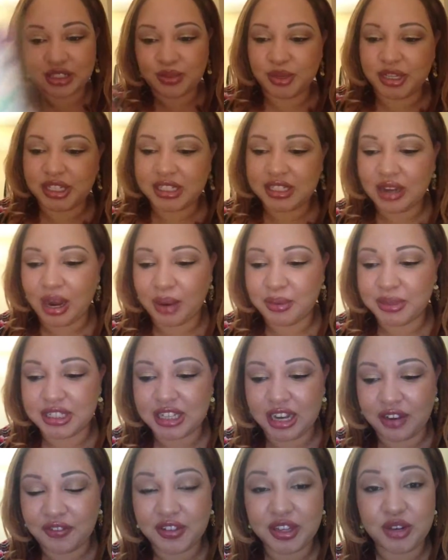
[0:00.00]
one, so I would
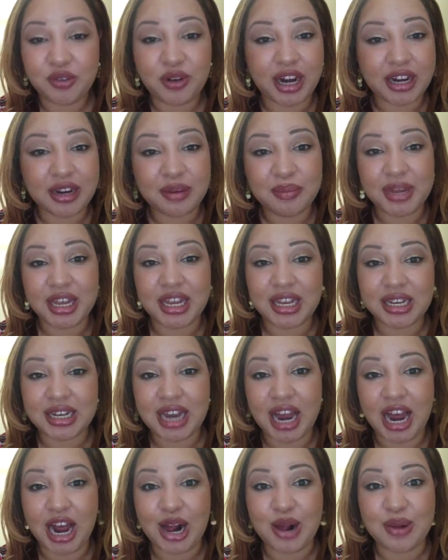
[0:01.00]
definitely recommend
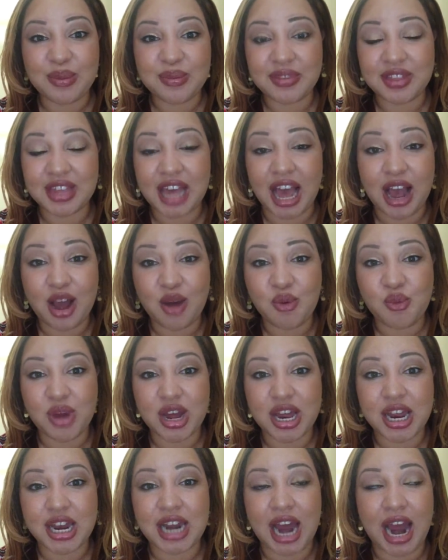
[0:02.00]
that
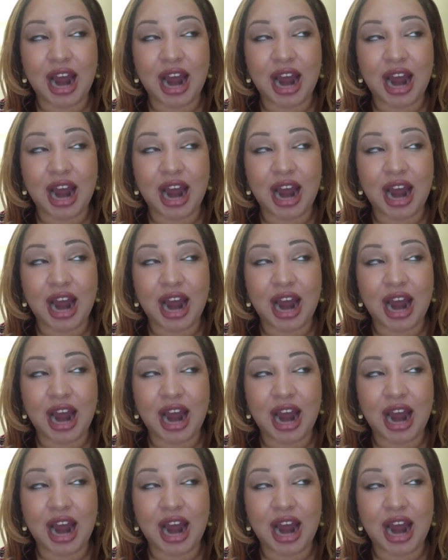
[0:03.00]
one.